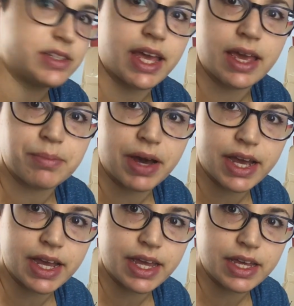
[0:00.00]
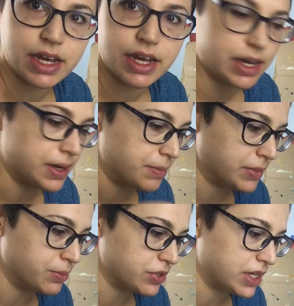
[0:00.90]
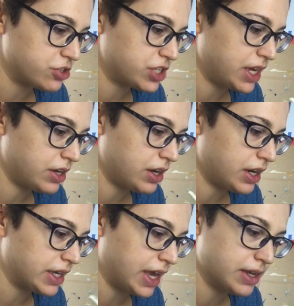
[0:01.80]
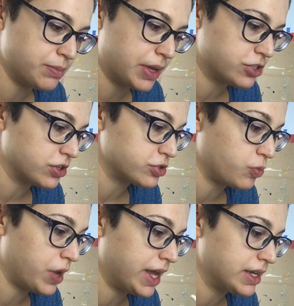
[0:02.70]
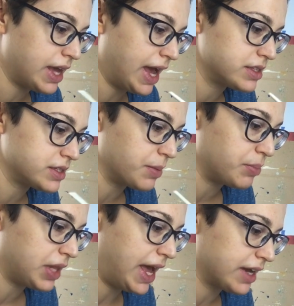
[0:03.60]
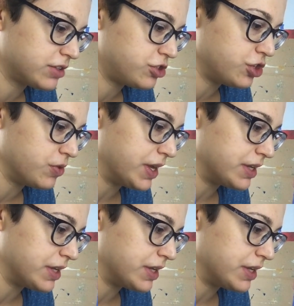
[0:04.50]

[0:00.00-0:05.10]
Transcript: going to take my um, number ten shader, again, make sure it's wet, add some black to